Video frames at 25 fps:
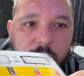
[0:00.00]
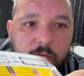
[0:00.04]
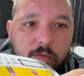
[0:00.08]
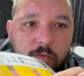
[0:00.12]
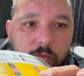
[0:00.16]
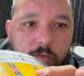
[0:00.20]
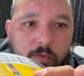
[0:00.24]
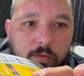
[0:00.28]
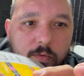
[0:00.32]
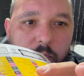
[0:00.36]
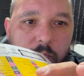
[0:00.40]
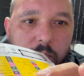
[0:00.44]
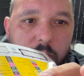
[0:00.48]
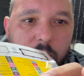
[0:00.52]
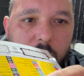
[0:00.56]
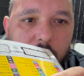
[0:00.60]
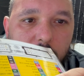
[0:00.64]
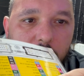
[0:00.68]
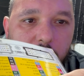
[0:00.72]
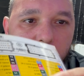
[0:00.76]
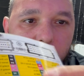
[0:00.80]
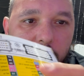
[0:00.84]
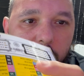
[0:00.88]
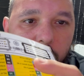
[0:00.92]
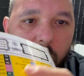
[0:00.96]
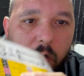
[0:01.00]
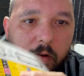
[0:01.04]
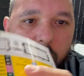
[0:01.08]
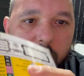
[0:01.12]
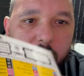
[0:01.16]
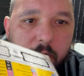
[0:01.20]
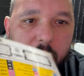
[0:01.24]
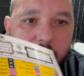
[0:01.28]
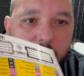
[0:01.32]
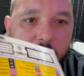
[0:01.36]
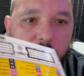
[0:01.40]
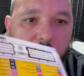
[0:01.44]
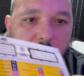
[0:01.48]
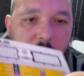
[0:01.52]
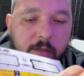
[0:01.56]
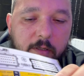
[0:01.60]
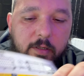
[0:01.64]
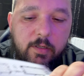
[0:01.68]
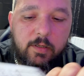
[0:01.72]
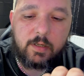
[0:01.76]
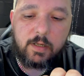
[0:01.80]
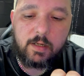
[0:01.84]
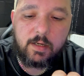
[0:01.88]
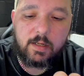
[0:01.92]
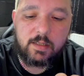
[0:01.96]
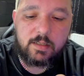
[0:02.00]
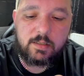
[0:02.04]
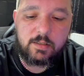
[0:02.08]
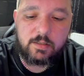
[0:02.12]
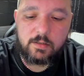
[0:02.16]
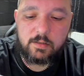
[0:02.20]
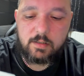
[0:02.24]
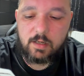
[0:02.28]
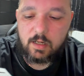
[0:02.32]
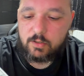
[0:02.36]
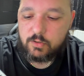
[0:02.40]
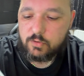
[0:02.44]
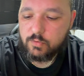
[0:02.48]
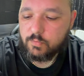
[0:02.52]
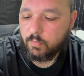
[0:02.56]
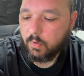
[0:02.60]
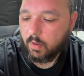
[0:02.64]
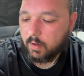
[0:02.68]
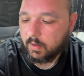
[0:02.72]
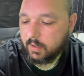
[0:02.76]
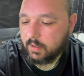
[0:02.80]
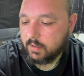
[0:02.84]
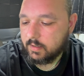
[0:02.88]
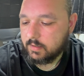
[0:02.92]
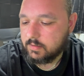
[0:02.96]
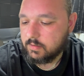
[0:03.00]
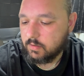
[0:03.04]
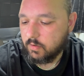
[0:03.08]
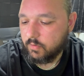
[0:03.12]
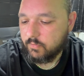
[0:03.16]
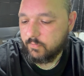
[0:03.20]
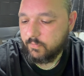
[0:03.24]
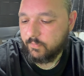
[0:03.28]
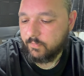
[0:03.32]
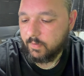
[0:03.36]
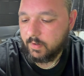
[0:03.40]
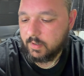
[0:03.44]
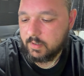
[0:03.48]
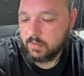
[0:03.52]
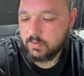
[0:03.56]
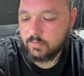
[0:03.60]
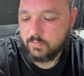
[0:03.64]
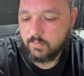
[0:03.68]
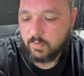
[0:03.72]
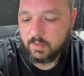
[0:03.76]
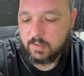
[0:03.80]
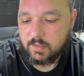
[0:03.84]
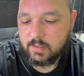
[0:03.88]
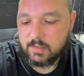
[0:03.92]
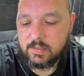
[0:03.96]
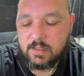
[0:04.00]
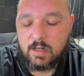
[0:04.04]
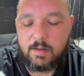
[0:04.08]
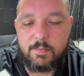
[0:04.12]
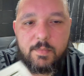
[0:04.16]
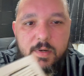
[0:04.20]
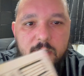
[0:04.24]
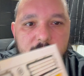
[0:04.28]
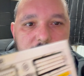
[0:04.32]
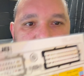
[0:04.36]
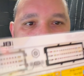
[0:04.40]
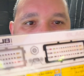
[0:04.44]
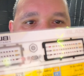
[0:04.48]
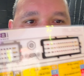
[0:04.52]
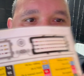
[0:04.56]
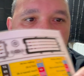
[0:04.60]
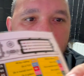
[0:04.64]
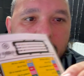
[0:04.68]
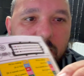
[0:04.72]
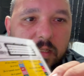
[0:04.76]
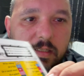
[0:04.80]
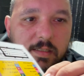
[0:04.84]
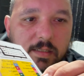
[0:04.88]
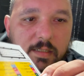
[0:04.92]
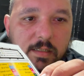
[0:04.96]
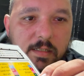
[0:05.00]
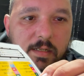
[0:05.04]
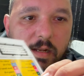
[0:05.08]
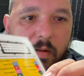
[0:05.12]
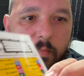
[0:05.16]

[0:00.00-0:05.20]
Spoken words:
to whatever it is that you're plugging. So first one is number 6, that's a